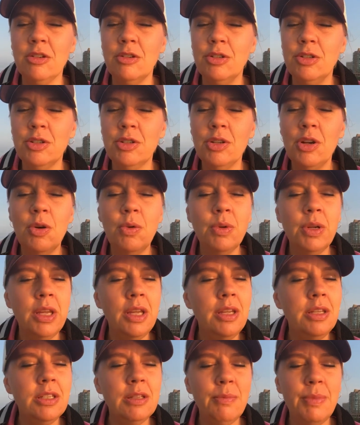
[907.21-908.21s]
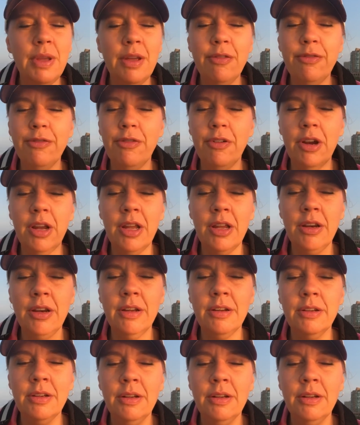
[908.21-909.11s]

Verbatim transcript: There is no need to be afraid,